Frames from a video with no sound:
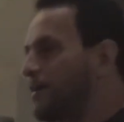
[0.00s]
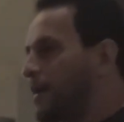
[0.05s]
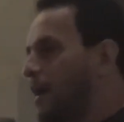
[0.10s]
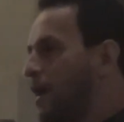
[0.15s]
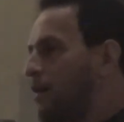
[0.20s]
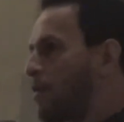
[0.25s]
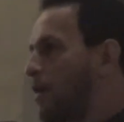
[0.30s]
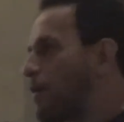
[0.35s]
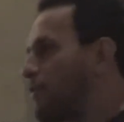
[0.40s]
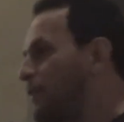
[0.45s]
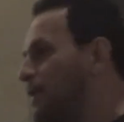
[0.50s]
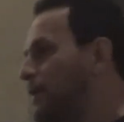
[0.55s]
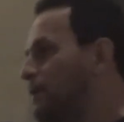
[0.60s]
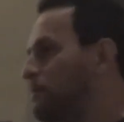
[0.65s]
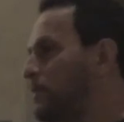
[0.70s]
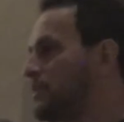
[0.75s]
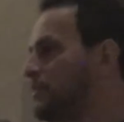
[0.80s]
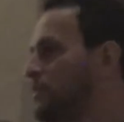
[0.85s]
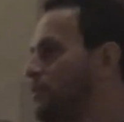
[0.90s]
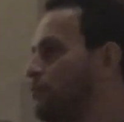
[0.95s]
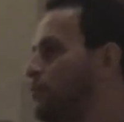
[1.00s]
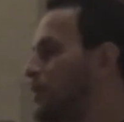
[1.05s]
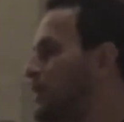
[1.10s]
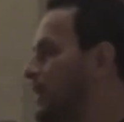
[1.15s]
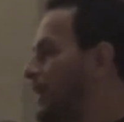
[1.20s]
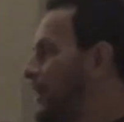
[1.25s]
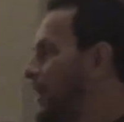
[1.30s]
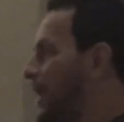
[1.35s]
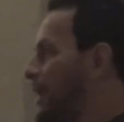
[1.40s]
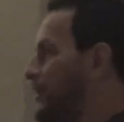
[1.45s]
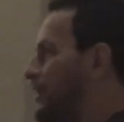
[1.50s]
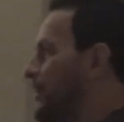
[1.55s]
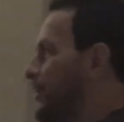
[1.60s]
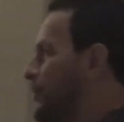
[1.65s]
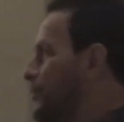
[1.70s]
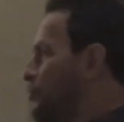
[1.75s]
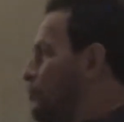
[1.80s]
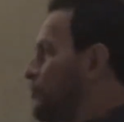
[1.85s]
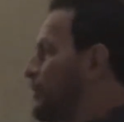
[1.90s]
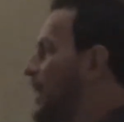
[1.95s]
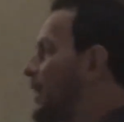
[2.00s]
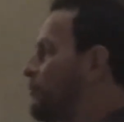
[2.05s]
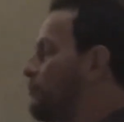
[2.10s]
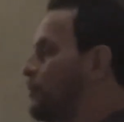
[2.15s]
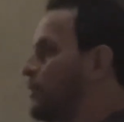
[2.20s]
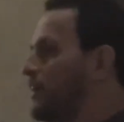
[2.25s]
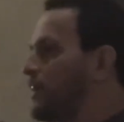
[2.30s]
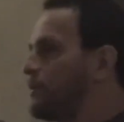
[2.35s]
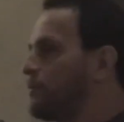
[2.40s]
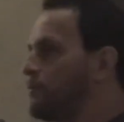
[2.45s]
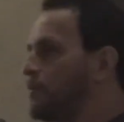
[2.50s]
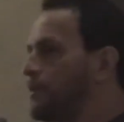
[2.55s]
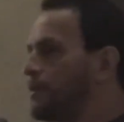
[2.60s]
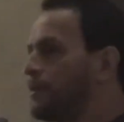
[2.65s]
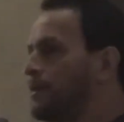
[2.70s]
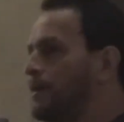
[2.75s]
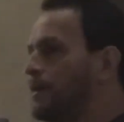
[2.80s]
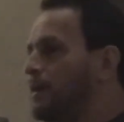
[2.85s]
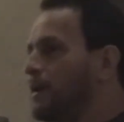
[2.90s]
our enemies and we cannot unite with anyone.